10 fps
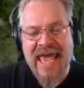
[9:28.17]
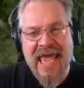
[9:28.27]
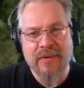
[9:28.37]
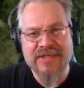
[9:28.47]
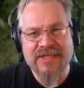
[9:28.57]

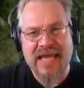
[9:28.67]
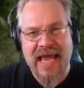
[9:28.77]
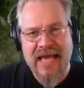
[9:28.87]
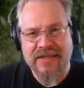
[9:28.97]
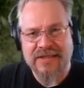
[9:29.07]
it was the
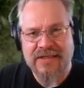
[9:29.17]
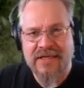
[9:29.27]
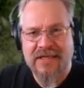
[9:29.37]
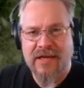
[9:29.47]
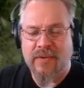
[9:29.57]
Ents
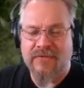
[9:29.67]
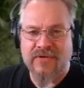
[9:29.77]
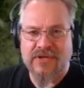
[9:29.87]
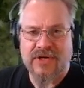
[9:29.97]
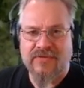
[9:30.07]
that were
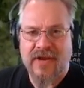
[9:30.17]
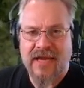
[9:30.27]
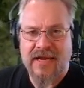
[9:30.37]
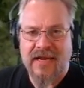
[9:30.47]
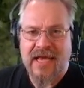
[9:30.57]
first
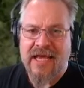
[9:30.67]
created.